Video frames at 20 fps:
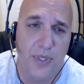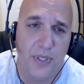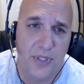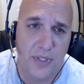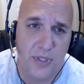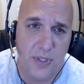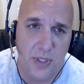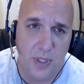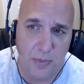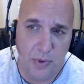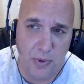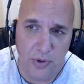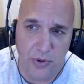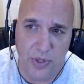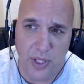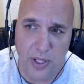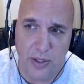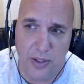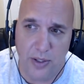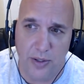the, the Blue
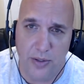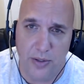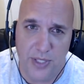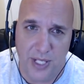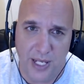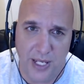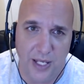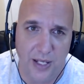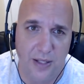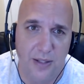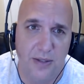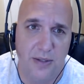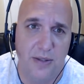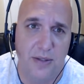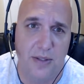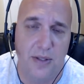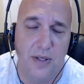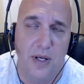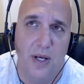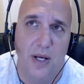Thunder
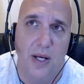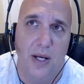10s,